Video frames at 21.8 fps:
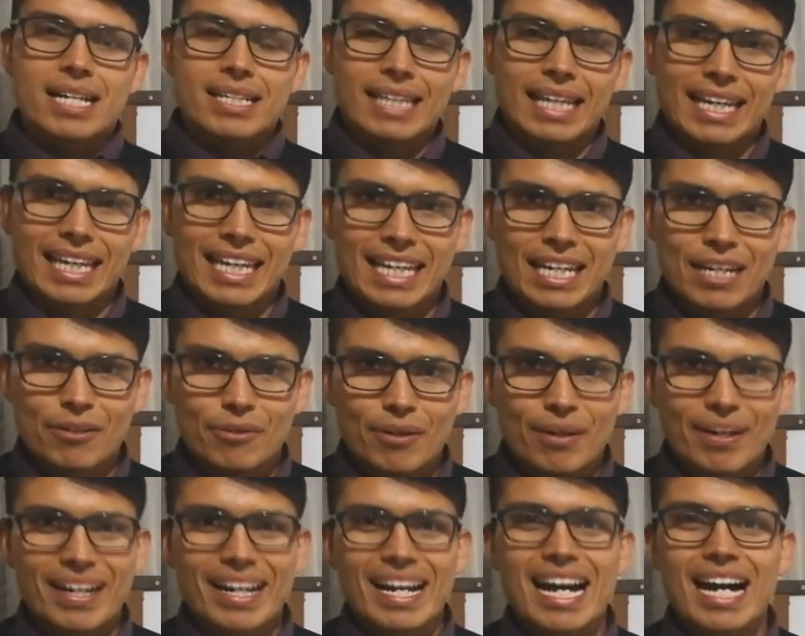taking
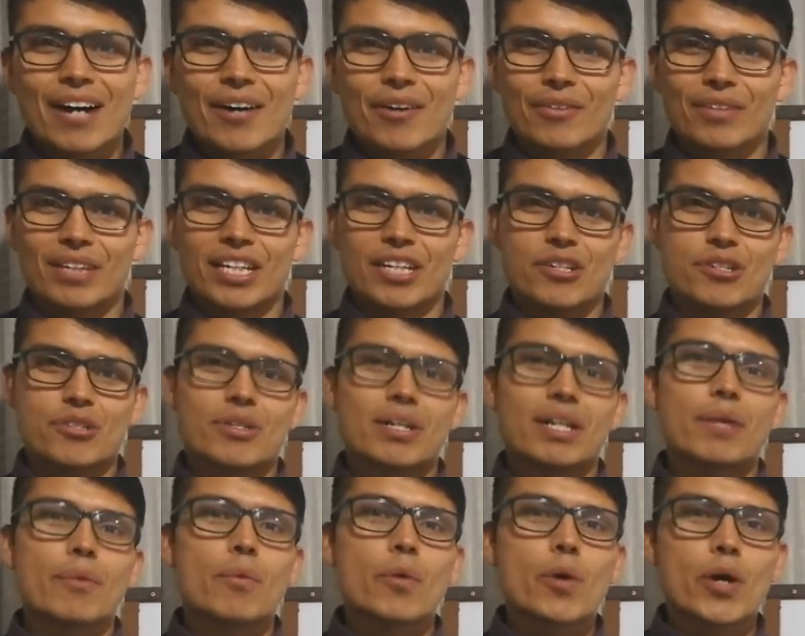into account they
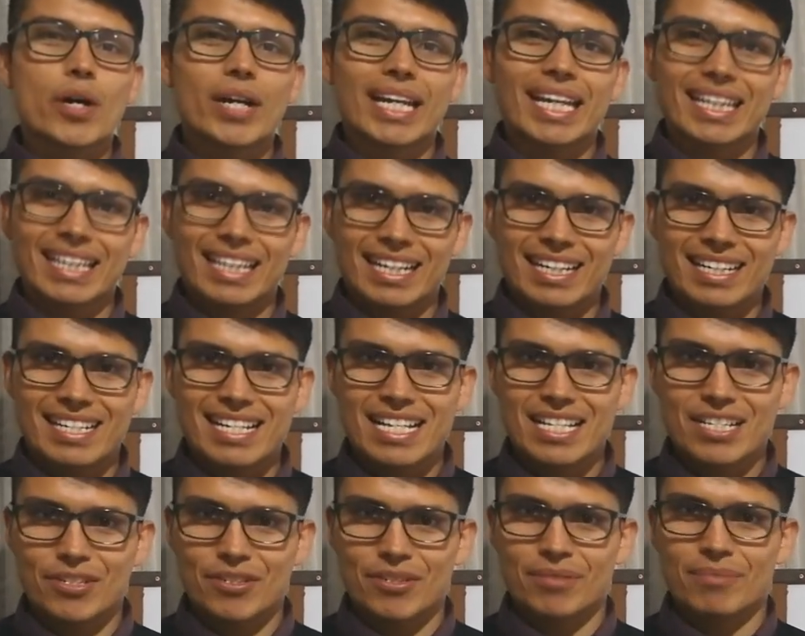usually walk in the
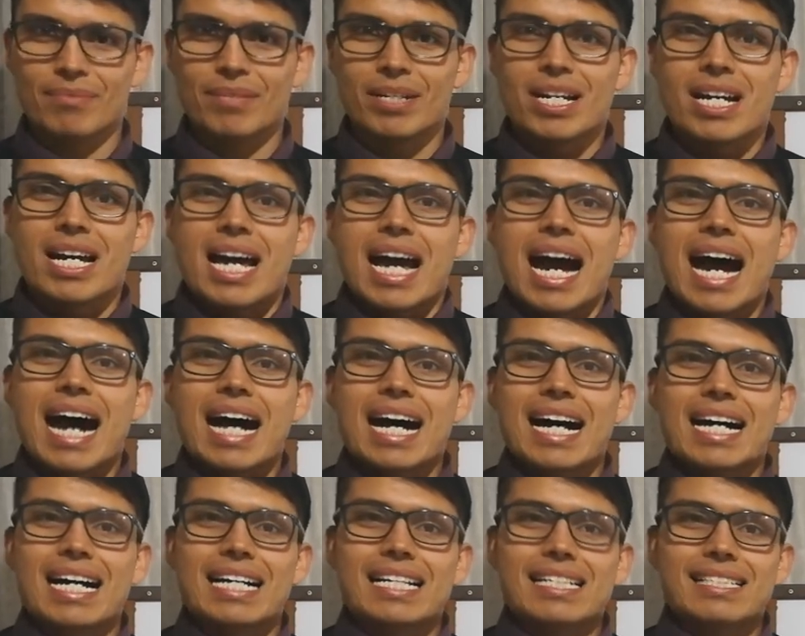classroom
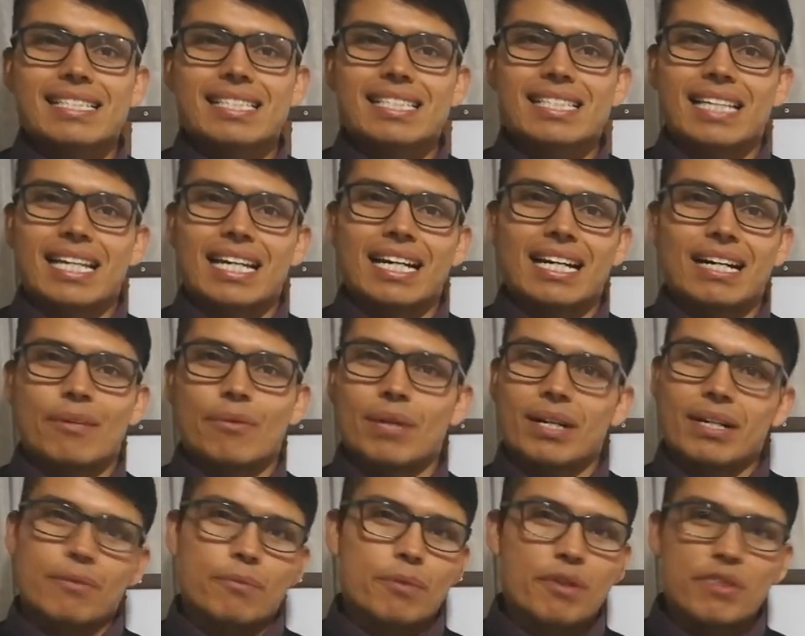as,
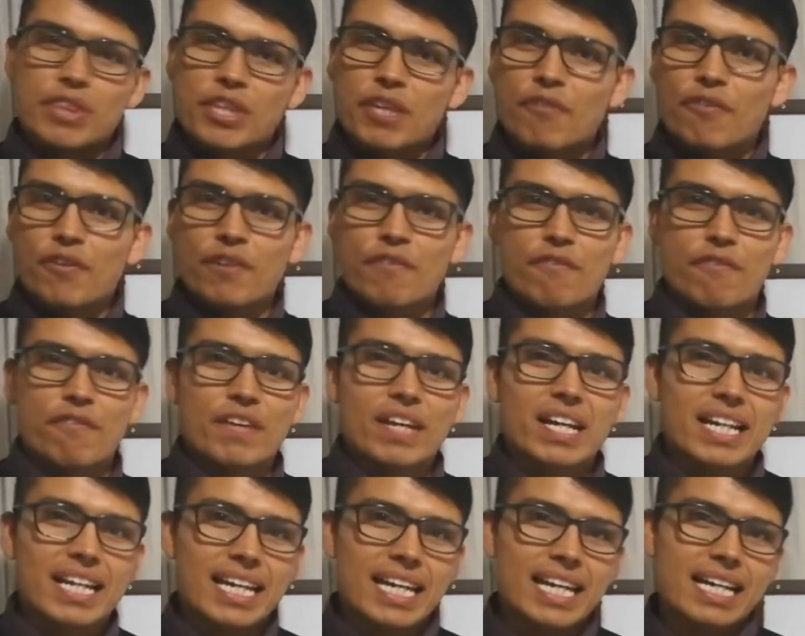with different
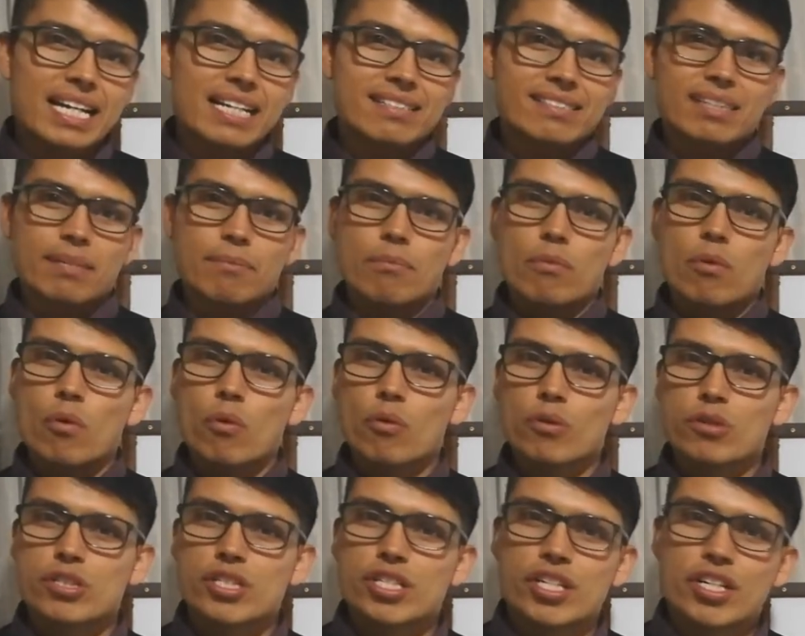feelings,
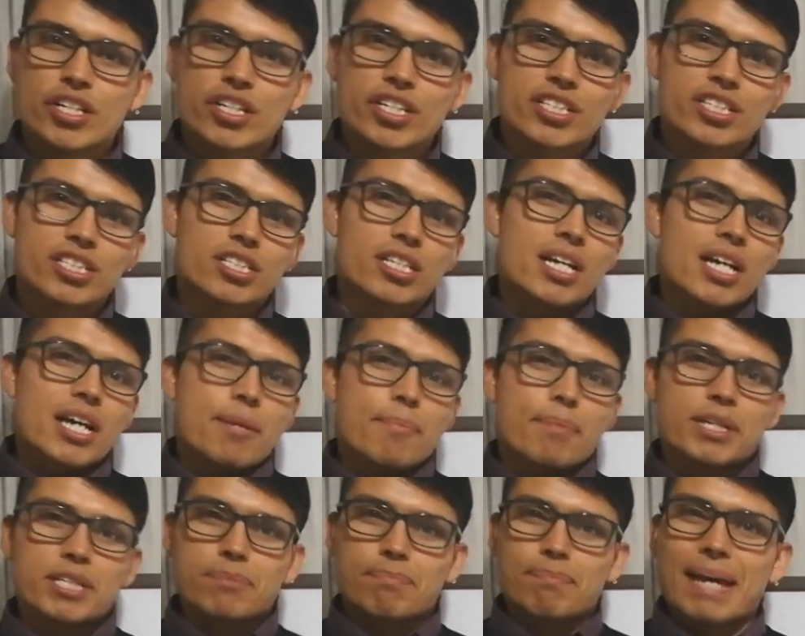emotions,
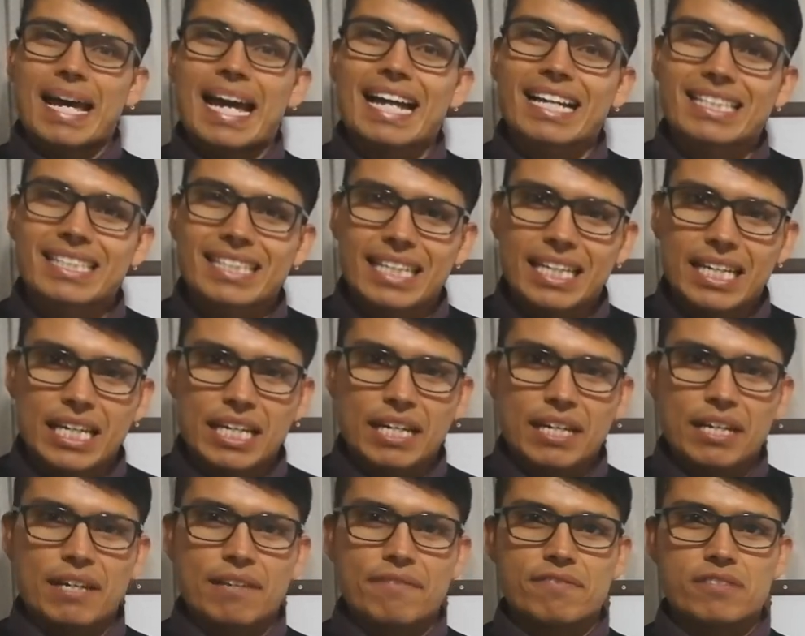
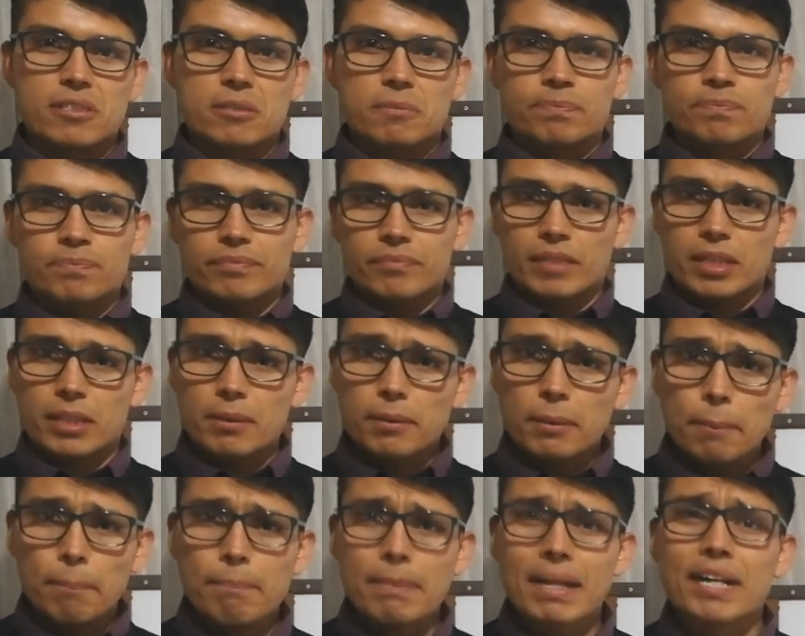perspectives,
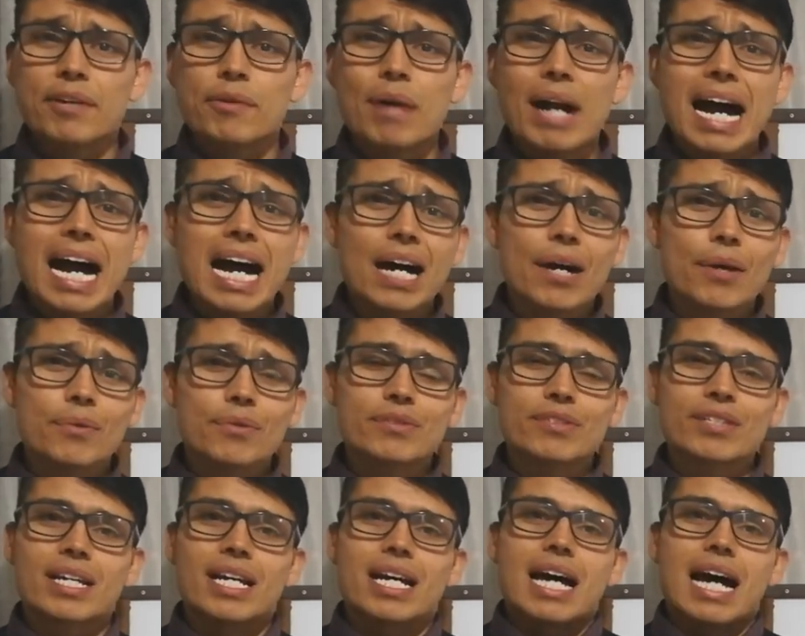
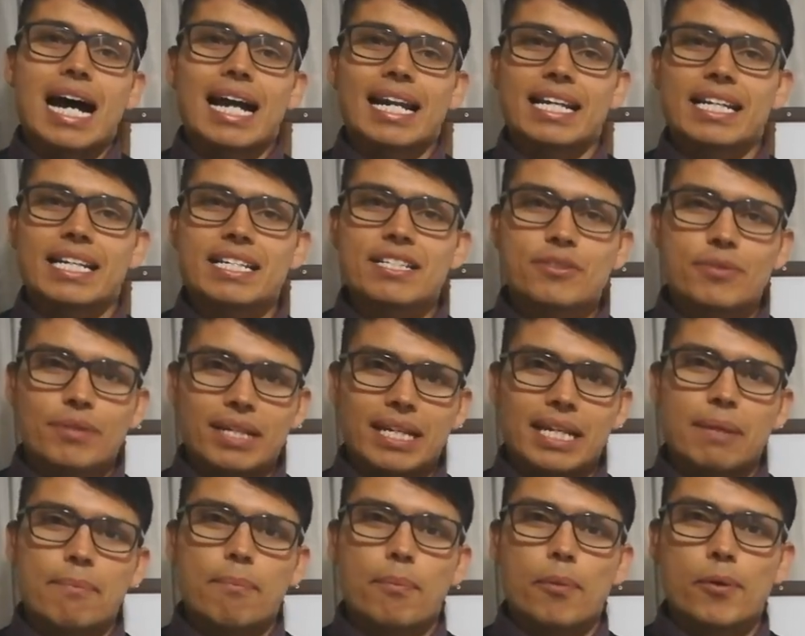backgrounds, and it is
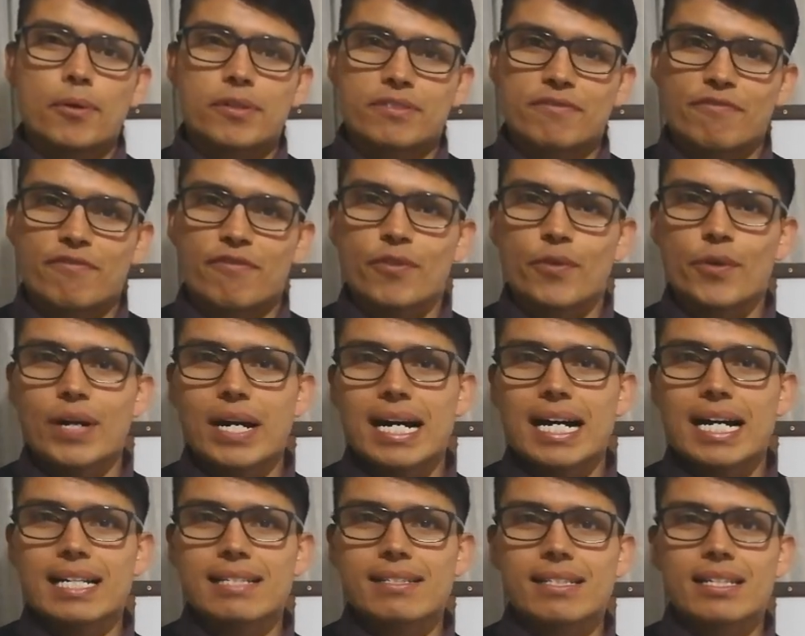really important for
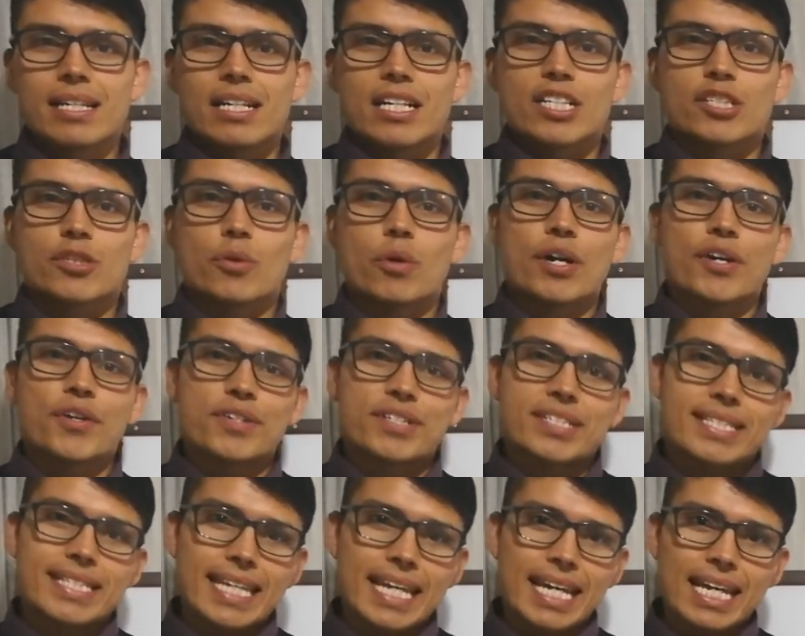us to
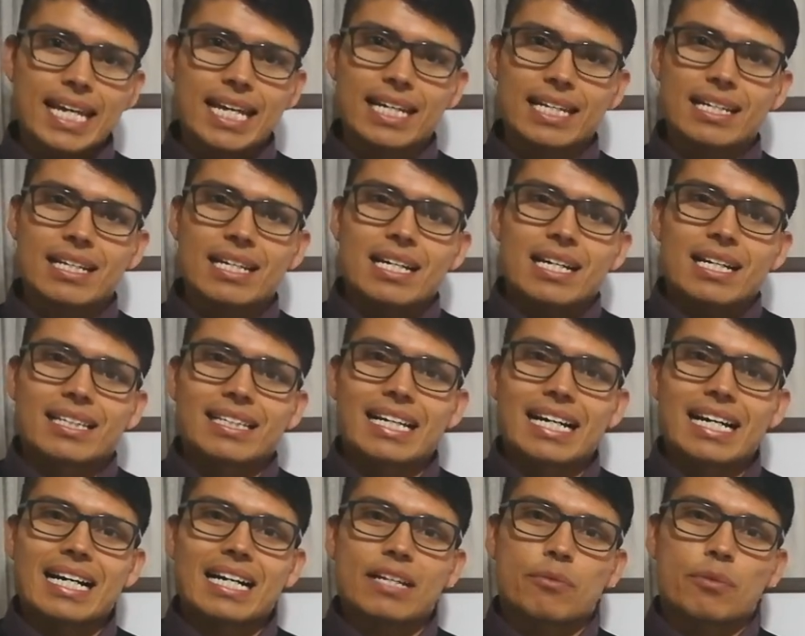understand
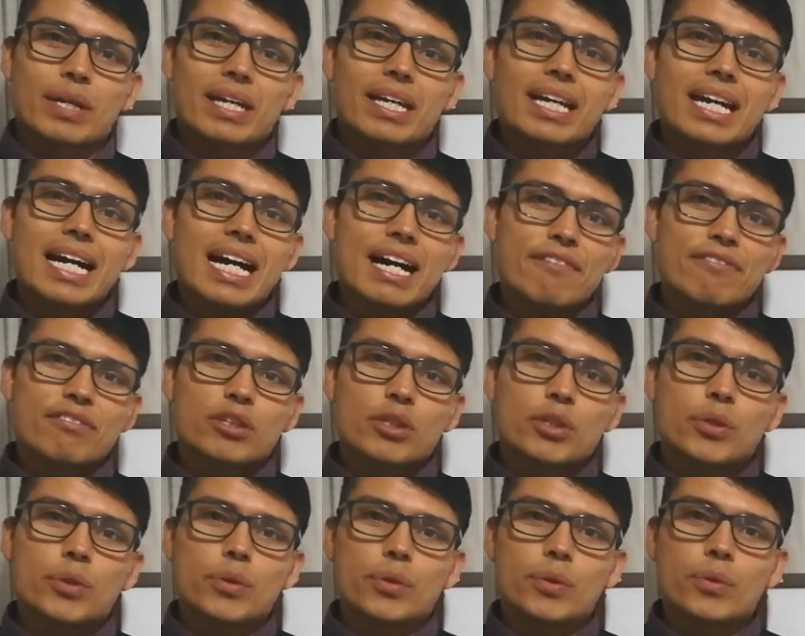that we have
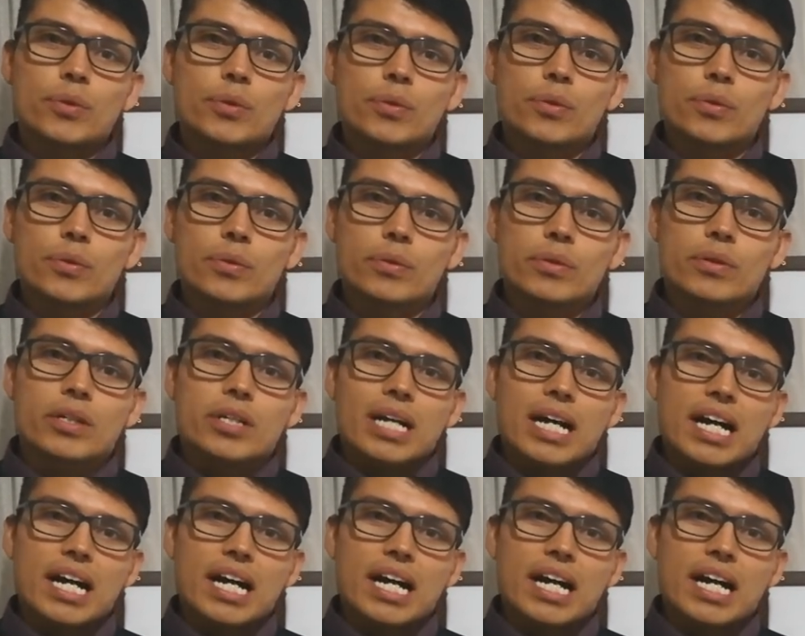to